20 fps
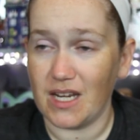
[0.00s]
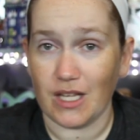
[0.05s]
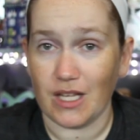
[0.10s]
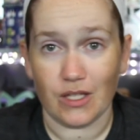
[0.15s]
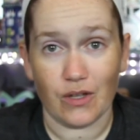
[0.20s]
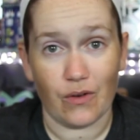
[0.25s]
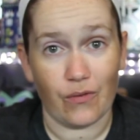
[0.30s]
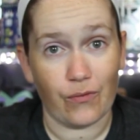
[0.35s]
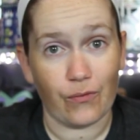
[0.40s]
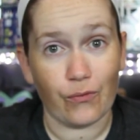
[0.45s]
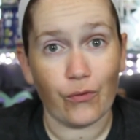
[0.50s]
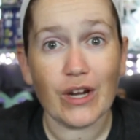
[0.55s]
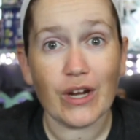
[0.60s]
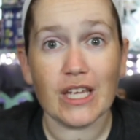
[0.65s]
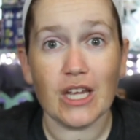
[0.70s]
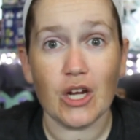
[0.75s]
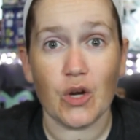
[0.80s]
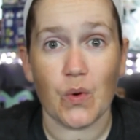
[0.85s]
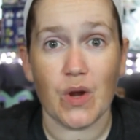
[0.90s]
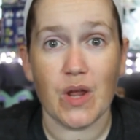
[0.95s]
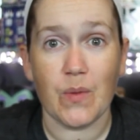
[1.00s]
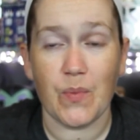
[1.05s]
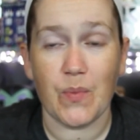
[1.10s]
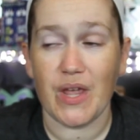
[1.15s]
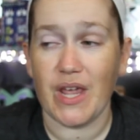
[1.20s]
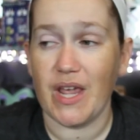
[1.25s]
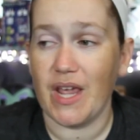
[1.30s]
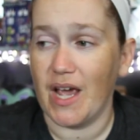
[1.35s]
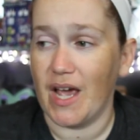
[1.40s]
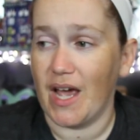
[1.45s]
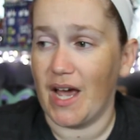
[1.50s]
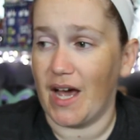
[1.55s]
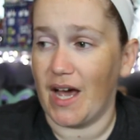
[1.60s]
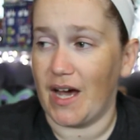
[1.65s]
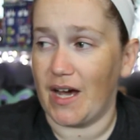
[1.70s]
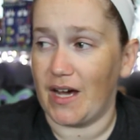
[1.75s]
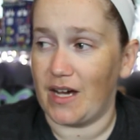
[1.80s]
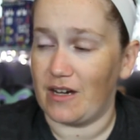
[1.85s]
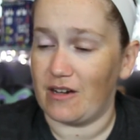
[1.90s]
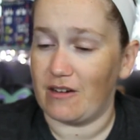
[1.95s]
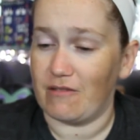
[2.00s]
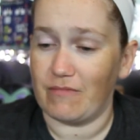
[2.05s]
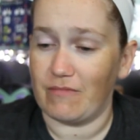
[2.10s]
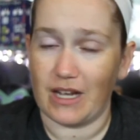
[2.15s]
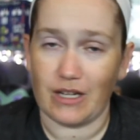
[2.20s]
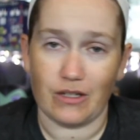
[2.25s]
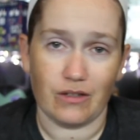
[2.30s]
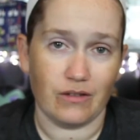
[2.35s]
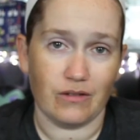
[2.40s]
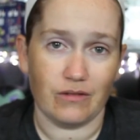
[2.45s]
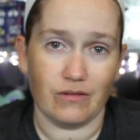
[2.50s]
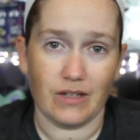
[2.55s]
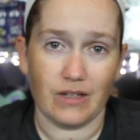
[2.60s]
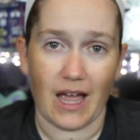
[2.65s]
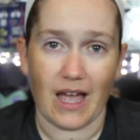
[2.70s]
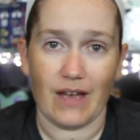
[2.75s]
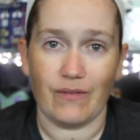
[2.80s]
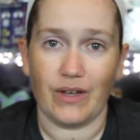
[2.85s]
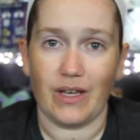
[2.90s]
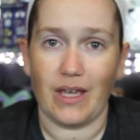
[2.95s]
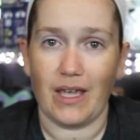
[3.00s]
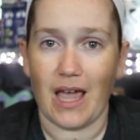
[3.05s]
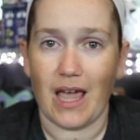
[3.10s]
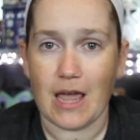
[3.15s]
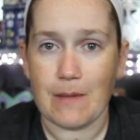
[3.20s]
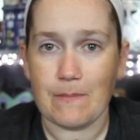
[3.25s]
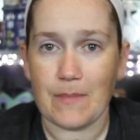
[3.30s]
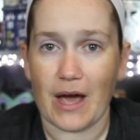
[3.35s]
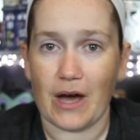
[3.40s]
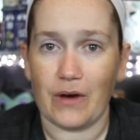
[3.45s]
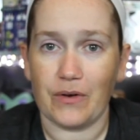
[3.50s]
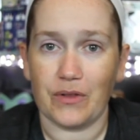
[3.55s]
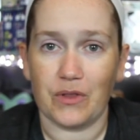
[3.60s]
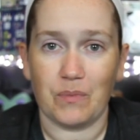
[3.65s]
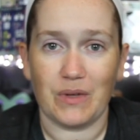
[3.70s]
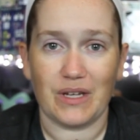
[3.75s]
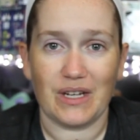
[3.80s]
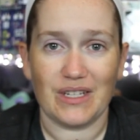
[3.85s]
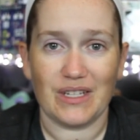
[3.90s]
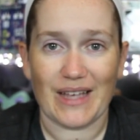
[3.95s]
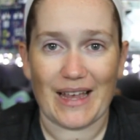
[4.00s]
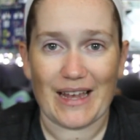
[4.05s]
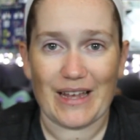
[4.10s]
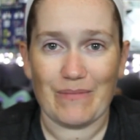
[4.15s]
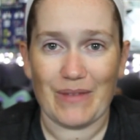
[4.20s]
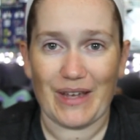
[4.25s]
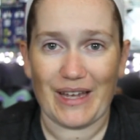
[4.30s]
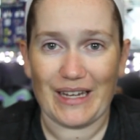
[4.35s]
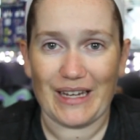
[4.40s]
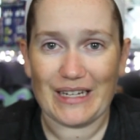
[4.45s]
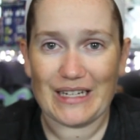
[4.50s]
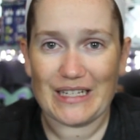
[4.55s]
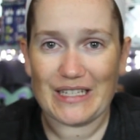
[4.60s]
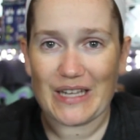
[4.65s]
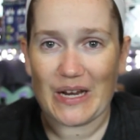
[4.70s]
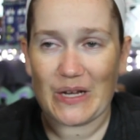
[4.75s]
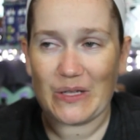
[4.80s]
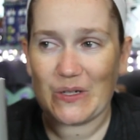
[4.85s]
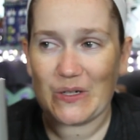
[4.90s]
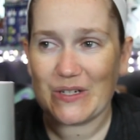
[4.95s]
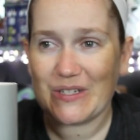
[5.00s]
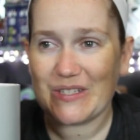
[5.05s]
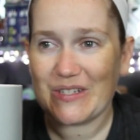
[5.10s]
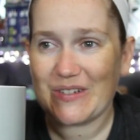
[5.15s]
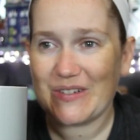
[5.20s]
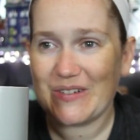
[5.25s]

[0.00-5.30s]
nun is freaking creepy. I do have a mouth because I am a sailor,